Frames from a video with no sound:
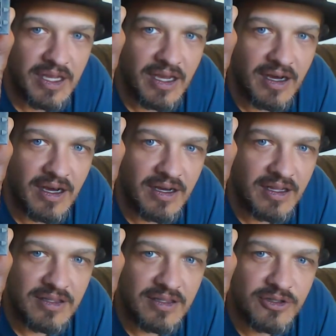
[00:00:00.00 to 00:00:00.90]
A
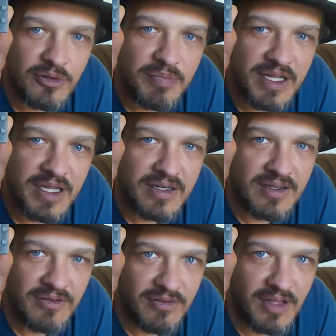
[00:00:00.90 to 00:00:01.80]
little bit
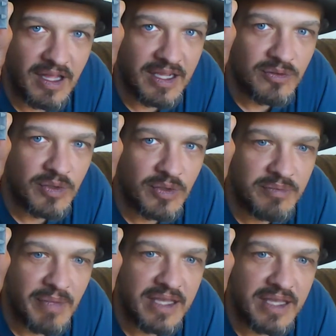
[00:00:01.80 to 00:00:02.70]
of light would
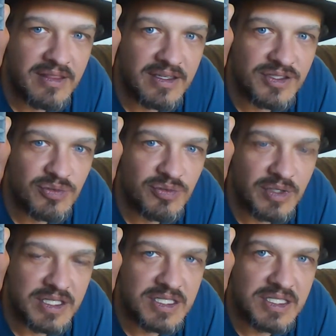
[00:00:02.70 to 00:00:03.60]
make this
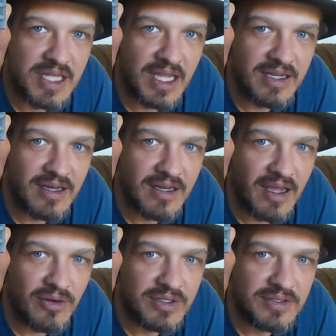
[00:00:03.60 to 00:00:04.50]
really stand
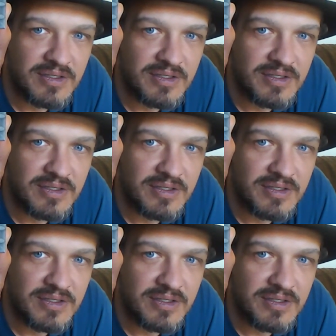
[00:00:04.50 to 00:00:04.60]
out.